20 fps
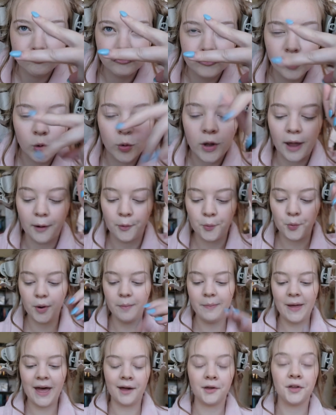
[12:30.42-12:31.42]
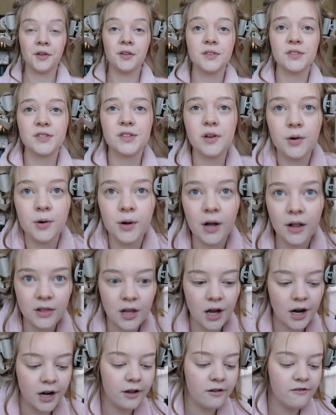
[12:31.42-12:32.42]
Okay, we back. So a
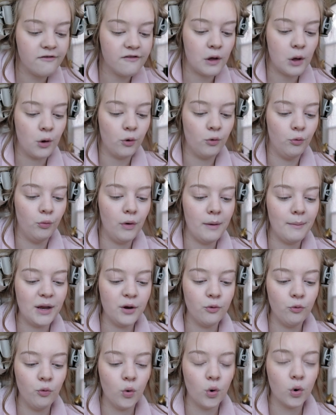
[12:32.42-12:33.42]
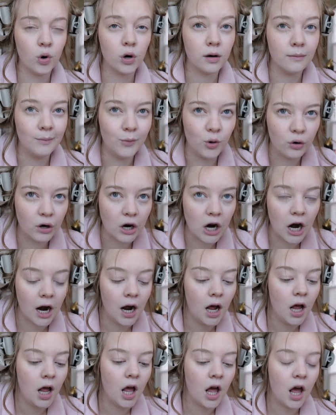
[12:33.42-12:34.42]
lot of women wore more
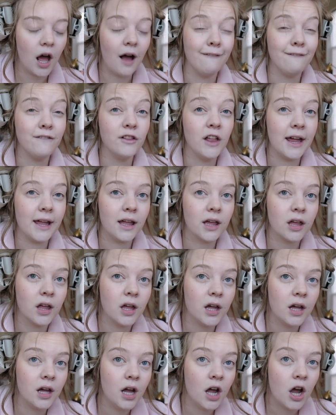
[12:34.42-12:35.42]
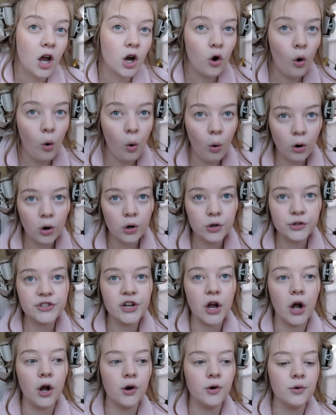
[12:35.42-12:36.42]
of like coral
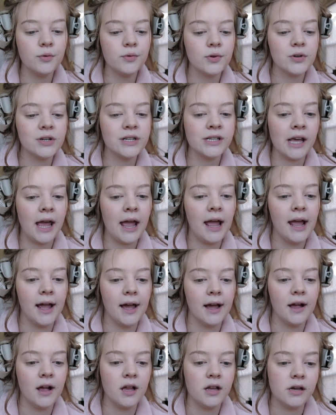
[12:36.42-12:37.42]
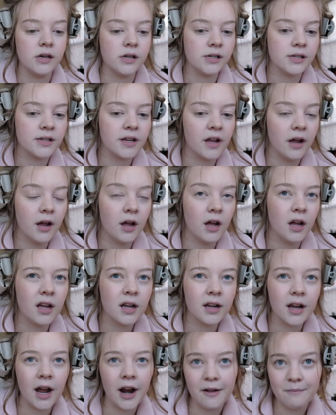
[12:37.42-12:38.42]
toned and
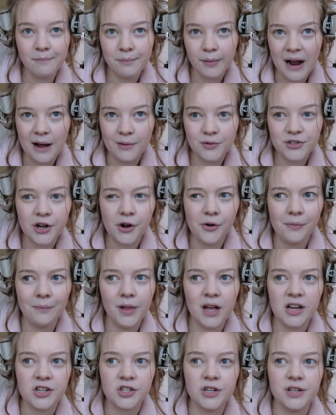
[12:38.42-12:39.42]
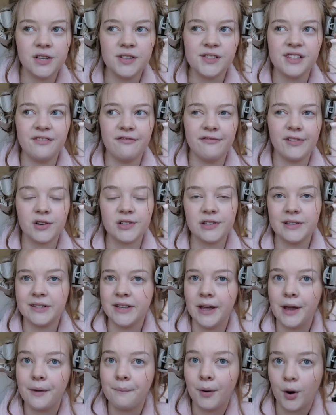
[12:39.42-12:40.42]
kind of brown tone blushes versus
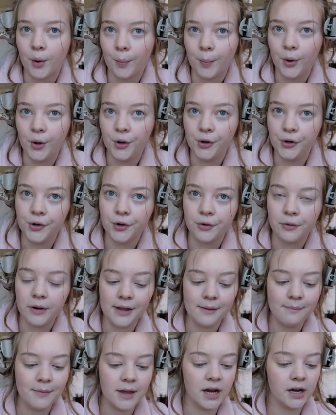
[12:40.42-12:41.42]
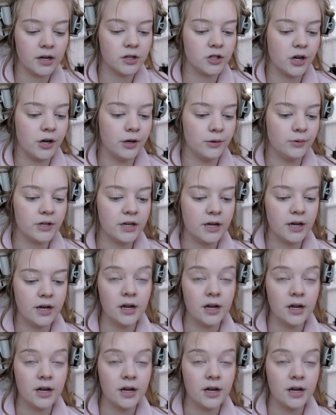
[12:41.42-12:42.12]
like purple or really pink toned.